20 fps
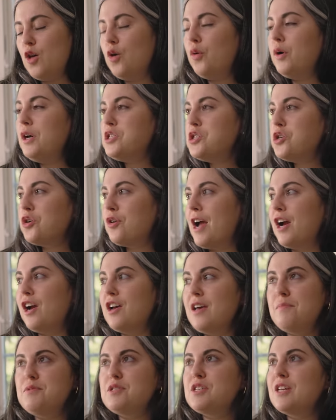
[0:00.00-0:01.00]
The oyster
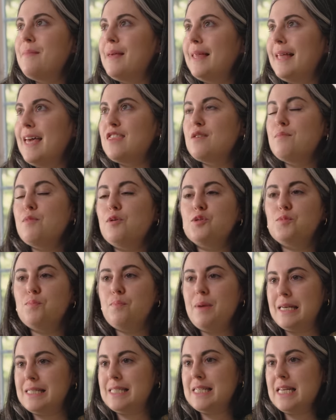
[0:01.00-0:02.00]
cracker, I'm just gonna make like the most
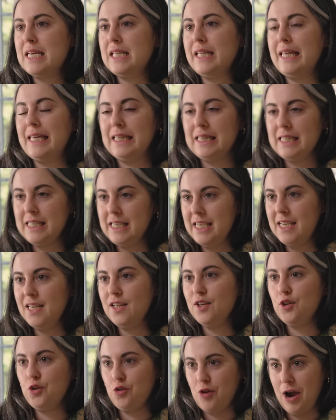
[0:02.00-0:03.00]
basic, like lean